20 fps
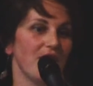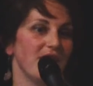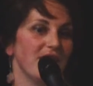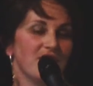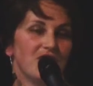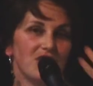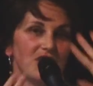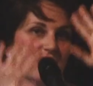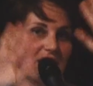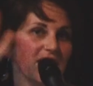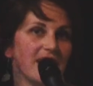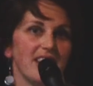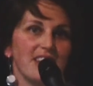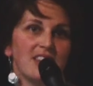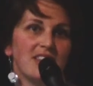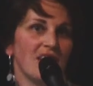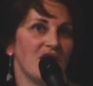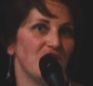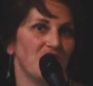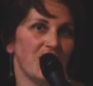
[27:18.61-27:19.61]
and it's just like
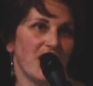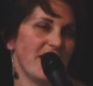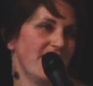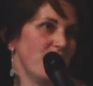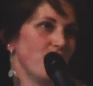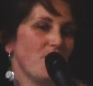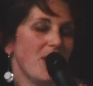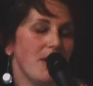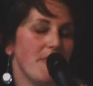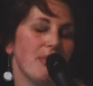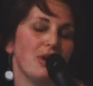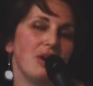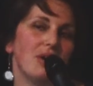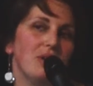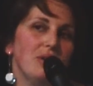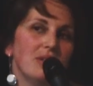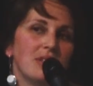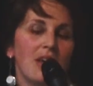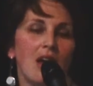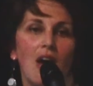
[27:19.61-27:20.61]
sunshine and
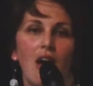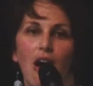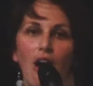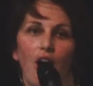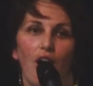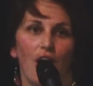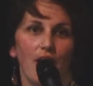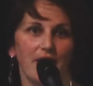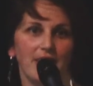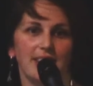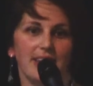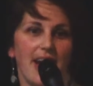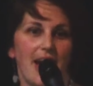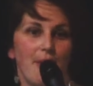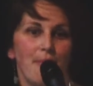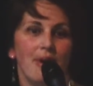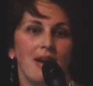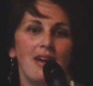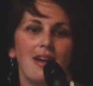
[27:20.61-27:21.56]
rainbows all the time.